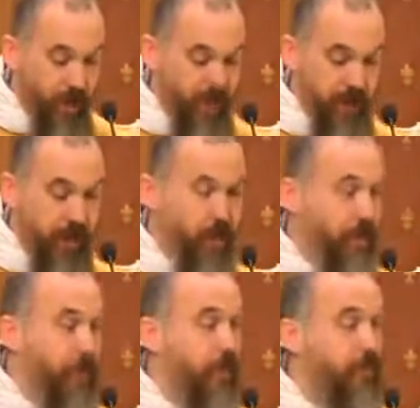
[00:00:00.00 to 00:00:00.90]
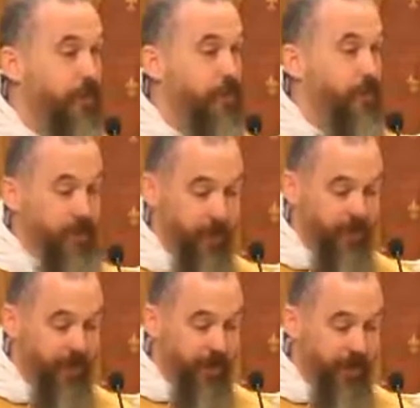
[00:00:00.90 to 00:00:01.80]
And then he would make a profession
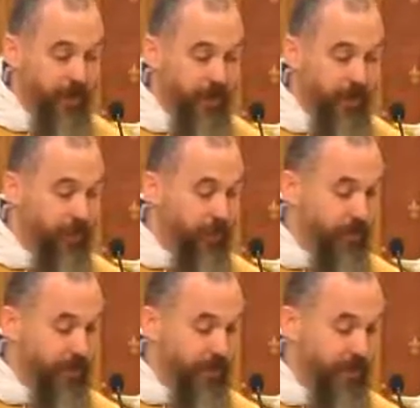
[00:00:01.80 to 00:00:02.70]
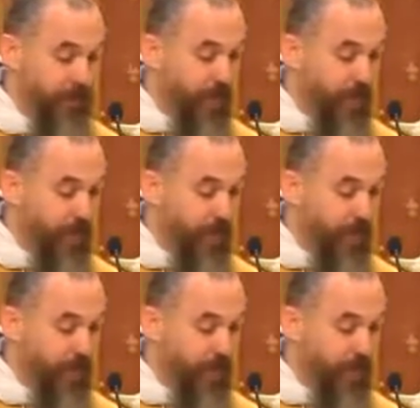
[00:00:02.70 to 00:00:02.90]
of faith when this would, in fact,